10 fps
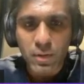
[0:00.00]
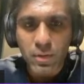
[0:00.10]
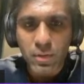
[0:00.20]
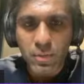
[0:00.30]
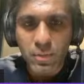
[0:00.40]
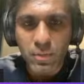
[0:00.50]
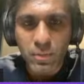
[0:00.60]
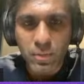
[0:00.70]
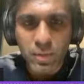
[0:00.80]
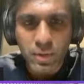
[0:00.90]
Cool.
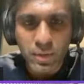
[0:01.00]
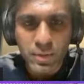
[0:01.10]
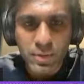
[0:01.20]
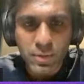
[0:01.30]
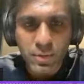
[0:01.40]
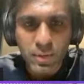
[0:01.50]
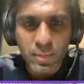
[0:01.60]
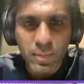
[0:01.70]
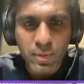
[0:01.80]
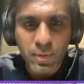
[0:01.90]

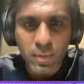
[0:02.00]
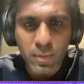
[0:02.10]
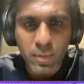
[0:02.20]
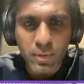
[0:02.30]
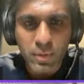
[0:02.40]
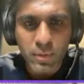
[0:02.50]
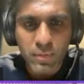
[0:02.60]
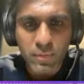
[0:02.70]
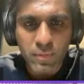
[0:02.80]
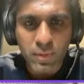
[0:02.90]
Script, that
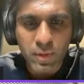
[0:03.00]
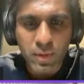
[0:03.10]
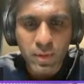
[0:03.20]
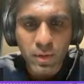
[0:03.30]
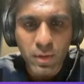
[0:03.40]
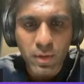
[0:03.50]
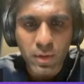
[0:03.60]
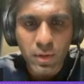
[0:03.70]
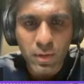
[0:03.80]
one's there.